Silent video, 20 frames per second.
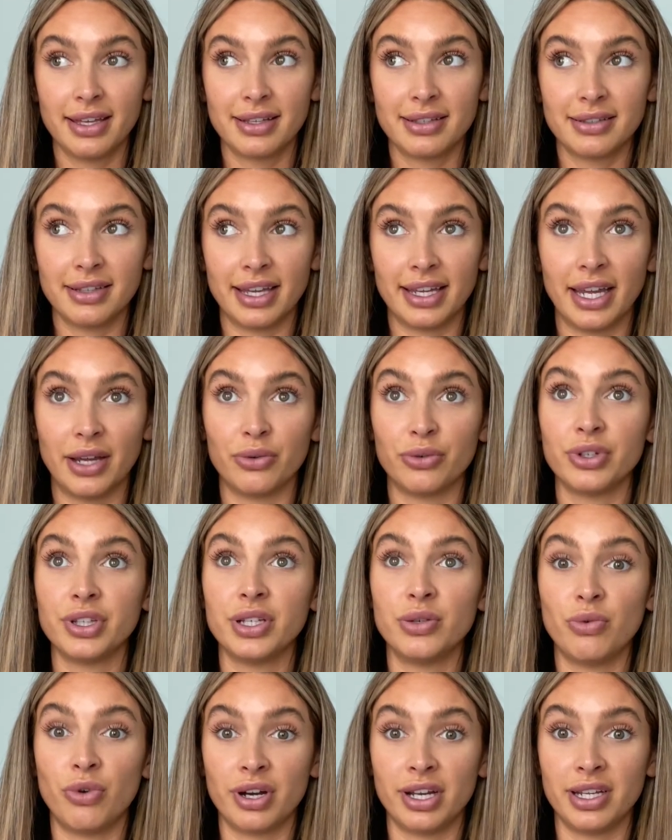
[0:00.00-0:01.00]
like I
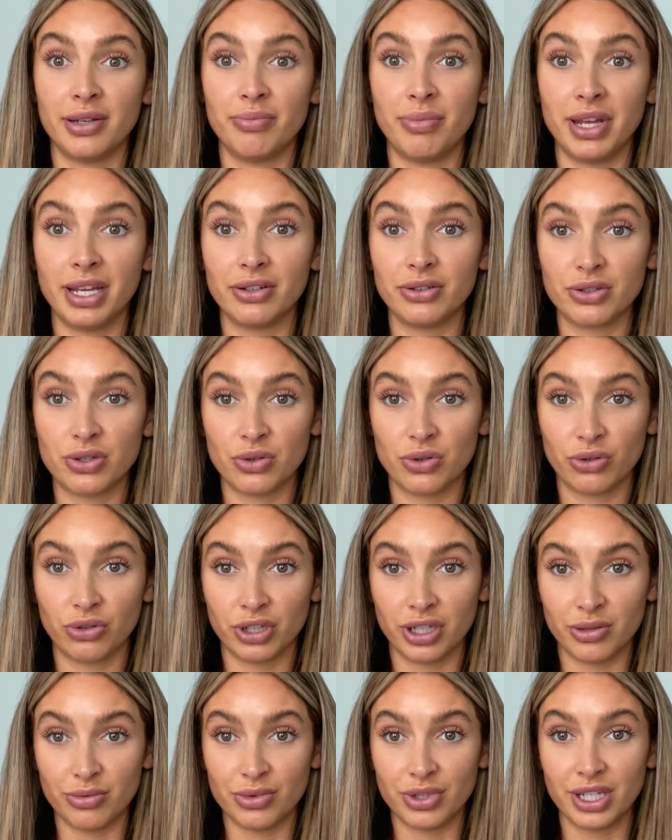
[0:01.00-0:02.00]
really wanted bagels with
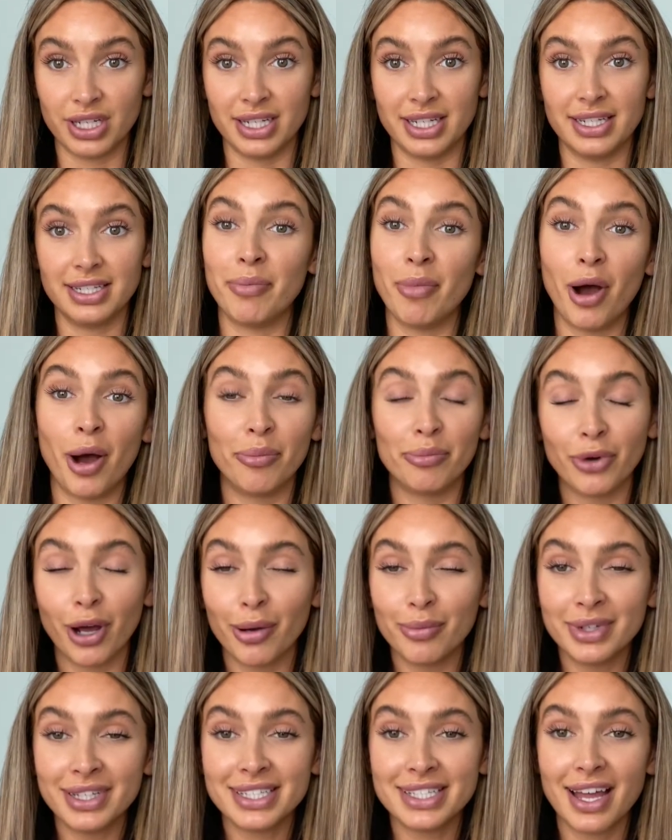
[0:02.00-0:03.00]
cream cheese. Mom brought
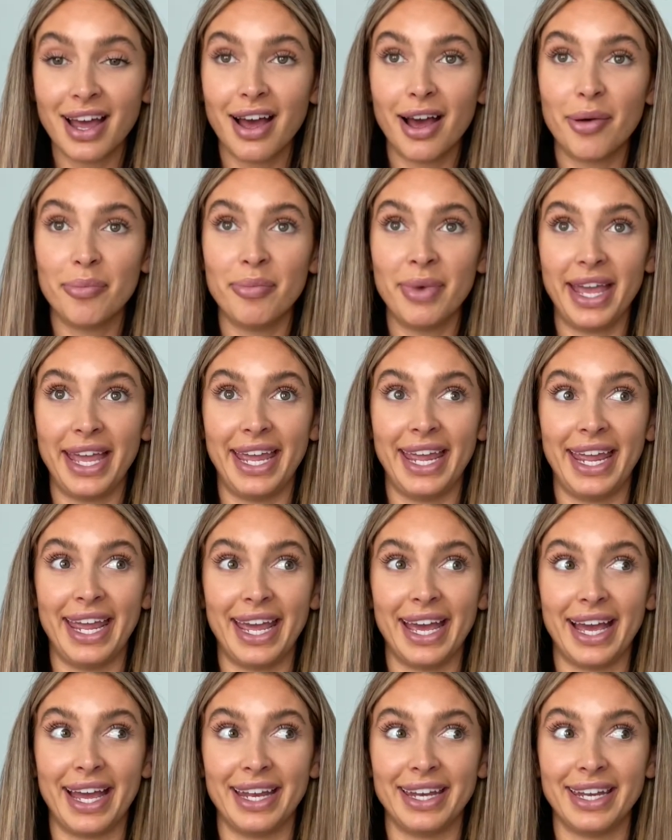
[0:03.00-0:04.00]
me some
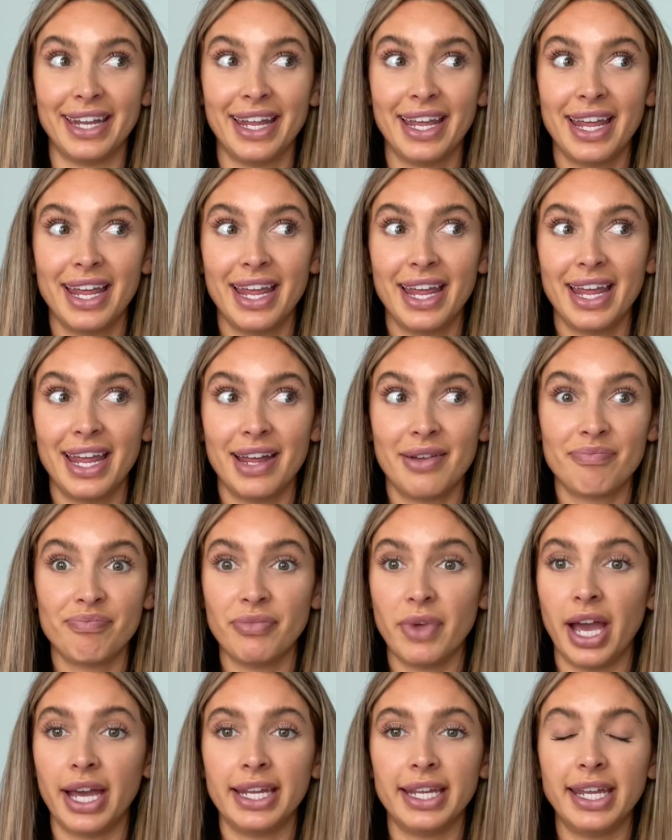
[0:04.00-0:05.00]
and
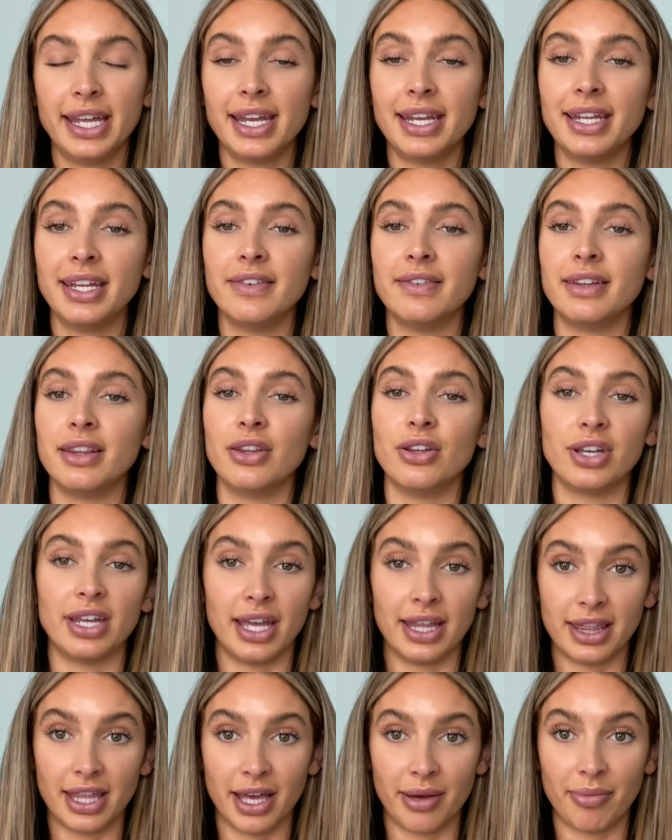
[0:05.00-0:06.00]
I can't even look
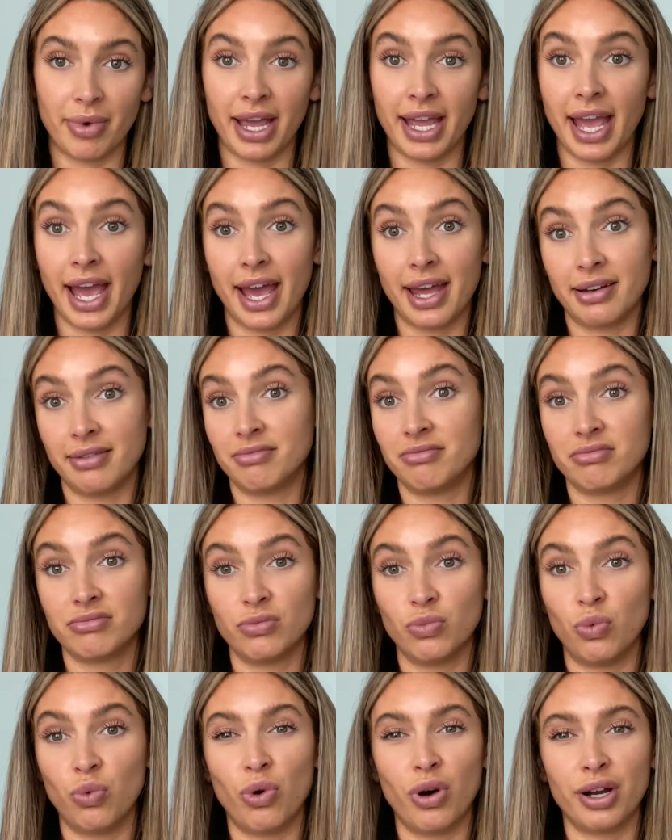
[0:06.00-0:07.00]
at them. I had
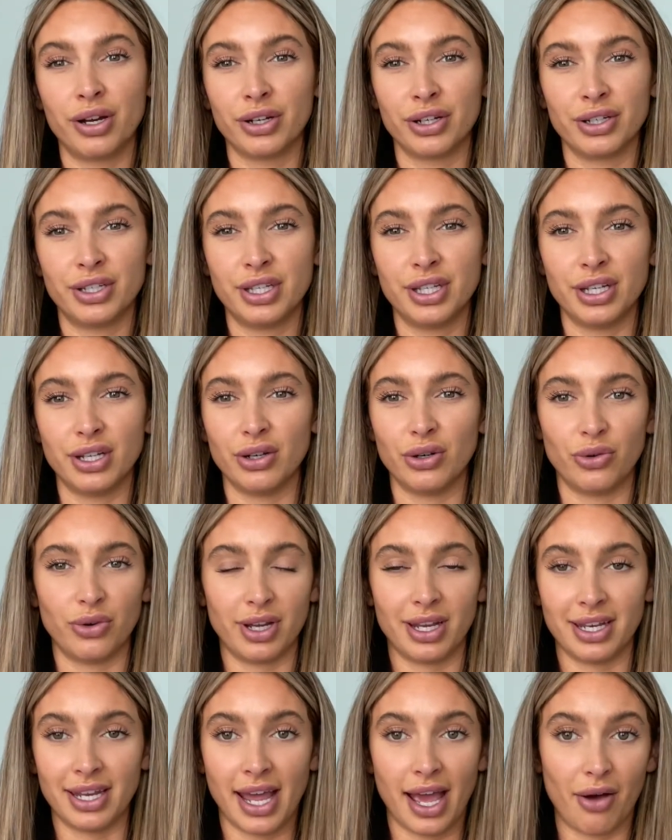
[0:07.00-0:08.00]
one or two
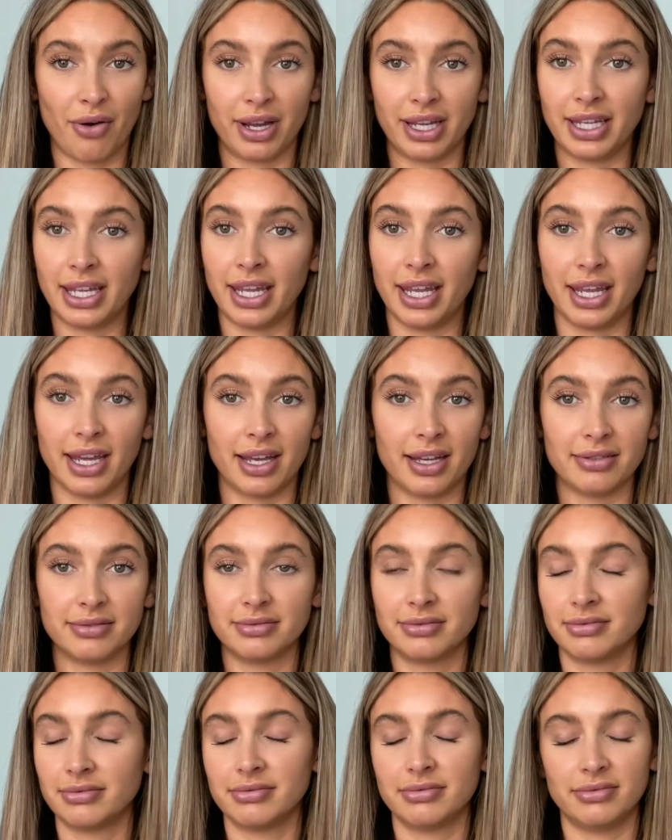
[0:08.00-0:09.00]
and now I can't
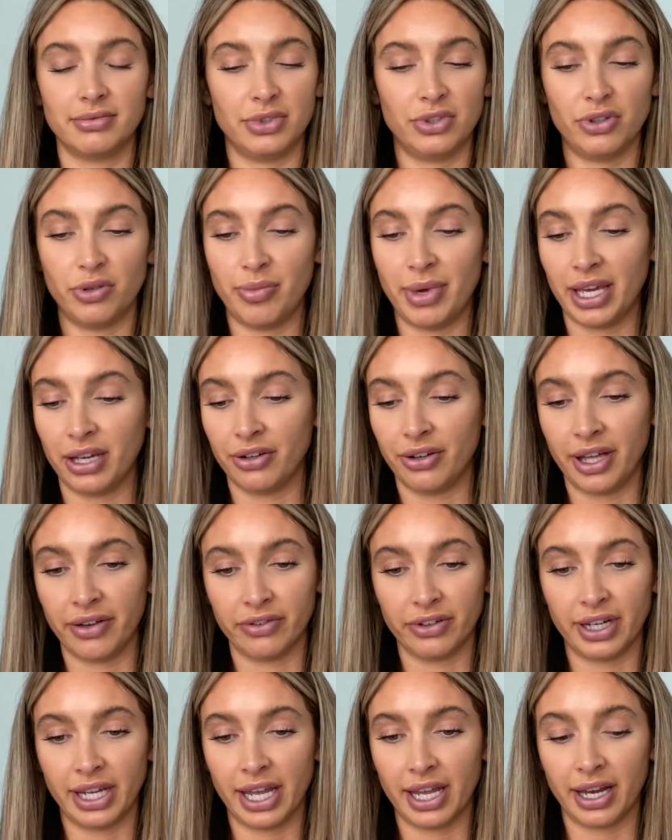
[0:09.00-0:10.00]
do a bagel ever
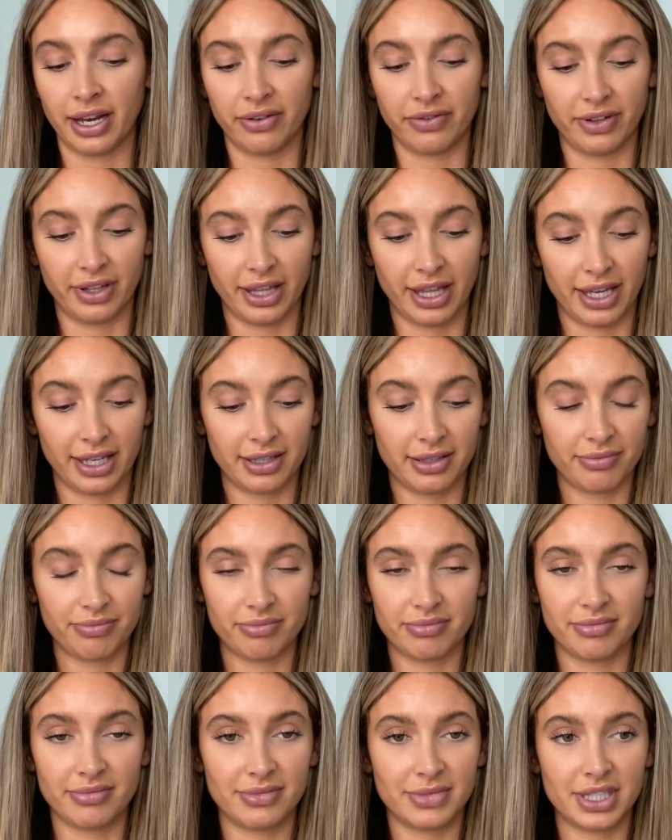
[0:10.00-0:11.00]
again, I feel like.
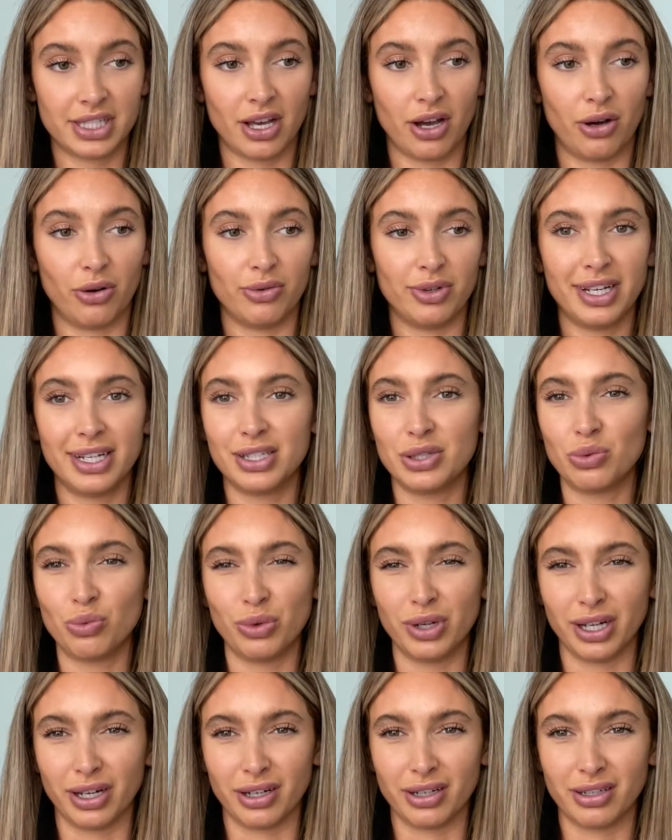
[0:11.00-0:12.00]
So it's
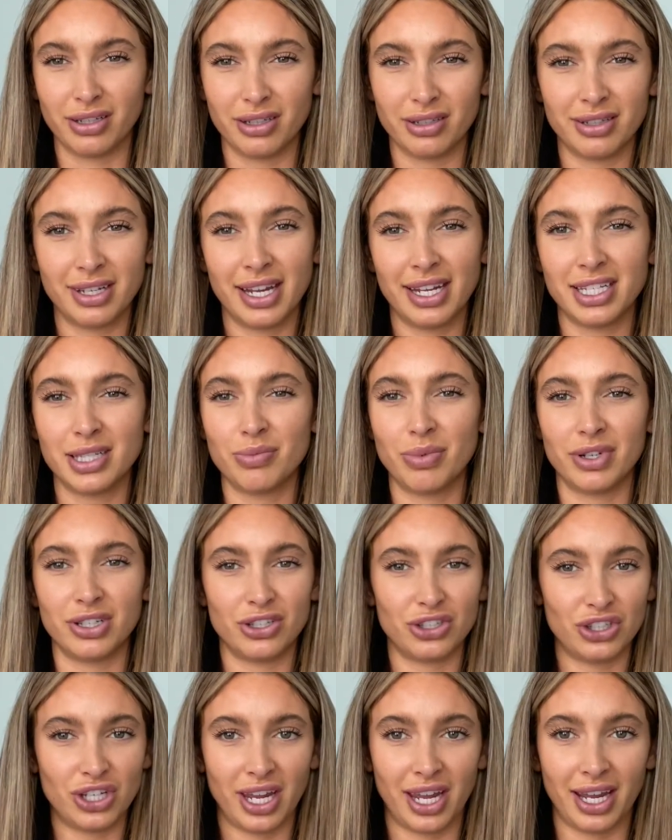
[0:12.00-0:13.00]
weird, your taste
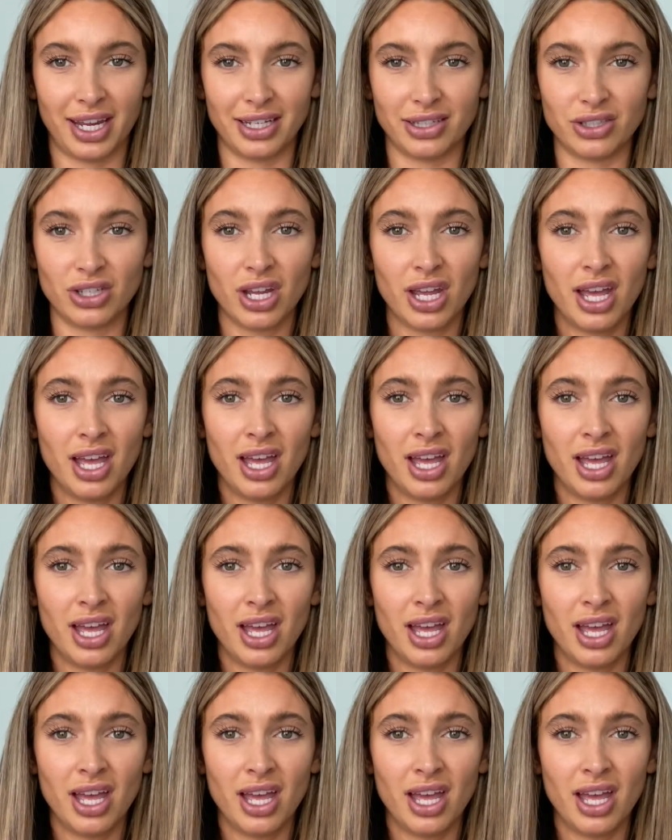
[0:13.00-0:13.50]
buds change.